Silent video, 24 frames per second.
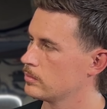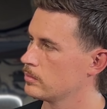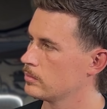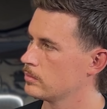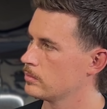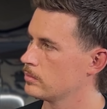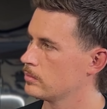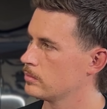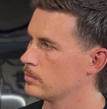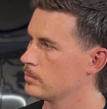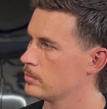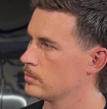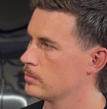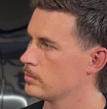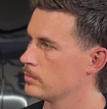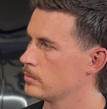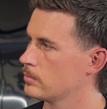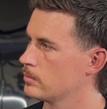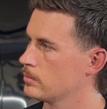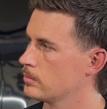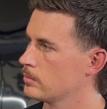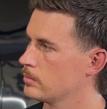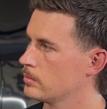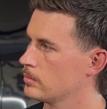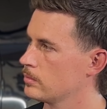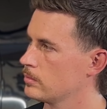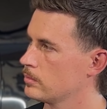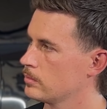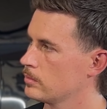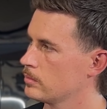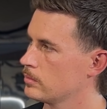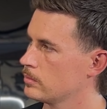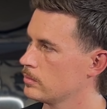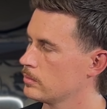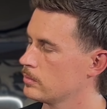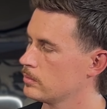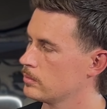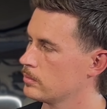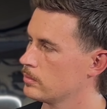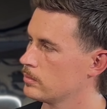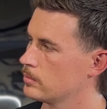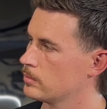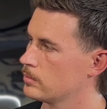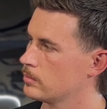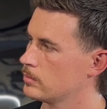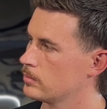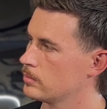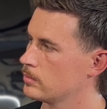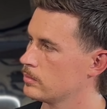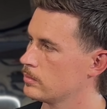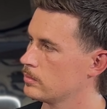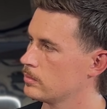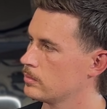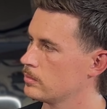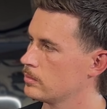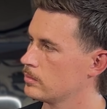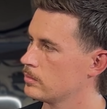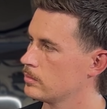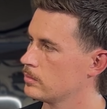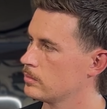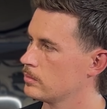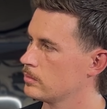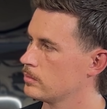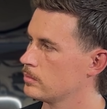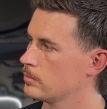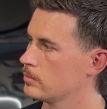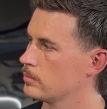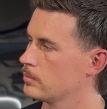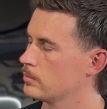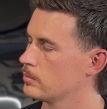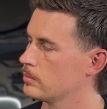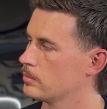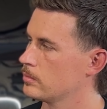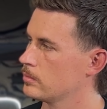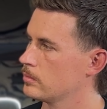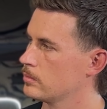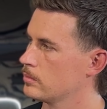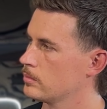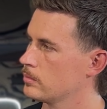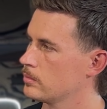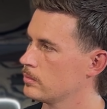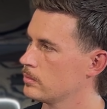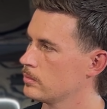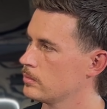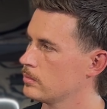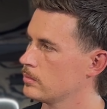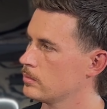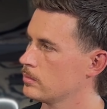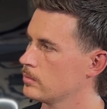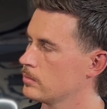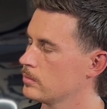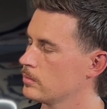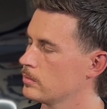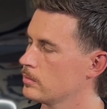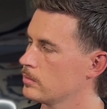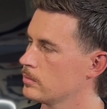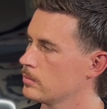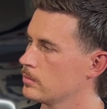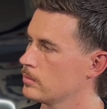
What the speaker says: [no speech]